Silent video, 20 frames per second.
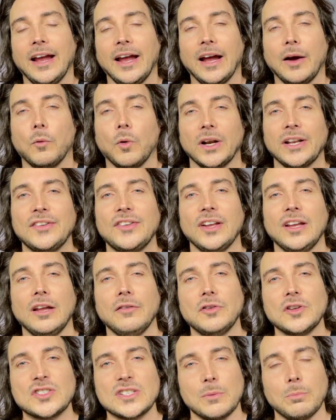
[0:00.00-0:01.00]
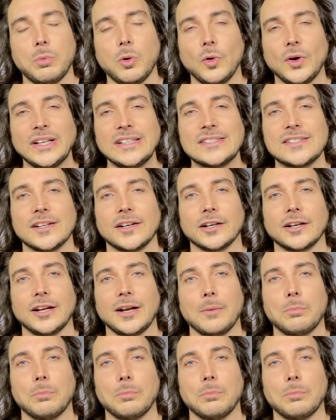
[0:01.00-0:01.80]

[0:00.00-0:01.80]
I wanted to give you some points that are going